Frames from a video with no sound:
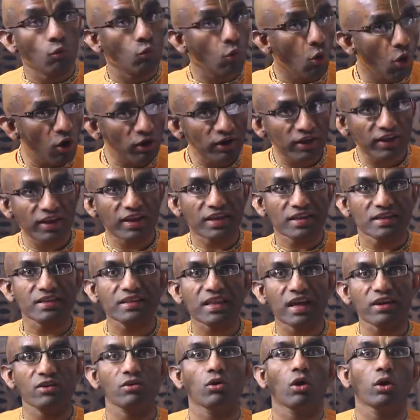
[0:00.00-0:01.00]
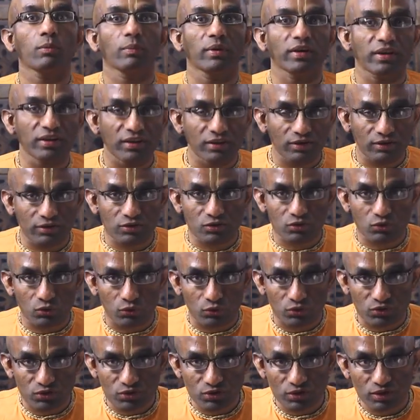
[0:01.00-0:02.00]
What is that non material
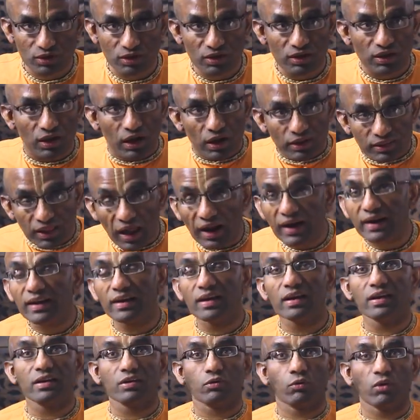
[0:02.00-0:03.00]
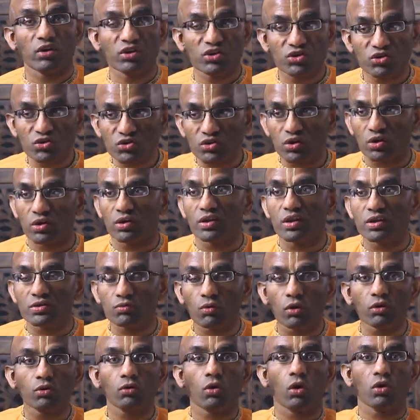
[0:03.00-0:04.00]
source? That question is
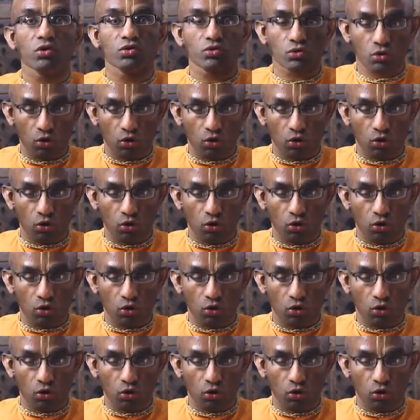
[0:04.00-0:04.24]
what is